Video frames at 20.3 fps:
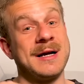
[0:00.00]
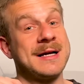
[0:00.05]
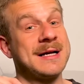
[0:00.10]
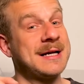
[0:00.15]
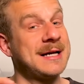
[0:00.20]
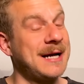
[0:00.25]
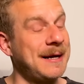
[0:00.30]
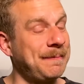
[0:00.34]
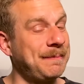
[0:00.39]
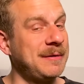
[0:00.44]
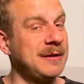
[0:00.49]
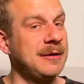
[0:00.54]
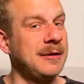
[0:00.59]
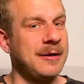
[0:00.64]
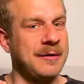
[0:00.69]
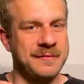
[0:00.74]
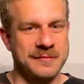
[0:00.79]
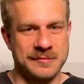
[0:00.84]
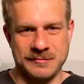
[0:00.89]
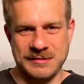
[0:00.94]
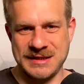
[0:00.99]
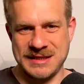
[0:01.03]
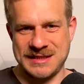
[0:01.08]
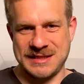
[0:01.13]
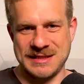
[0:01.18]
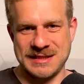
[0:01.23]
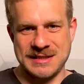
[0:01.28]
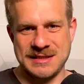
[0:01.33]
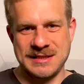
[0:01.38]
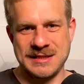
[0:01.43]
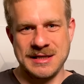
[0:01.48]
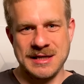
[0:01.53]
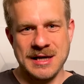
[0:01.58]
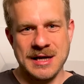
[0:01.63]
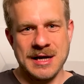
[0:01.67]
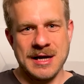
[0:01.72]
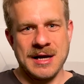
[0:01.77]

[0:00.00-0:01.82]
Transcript: a couple of reasons.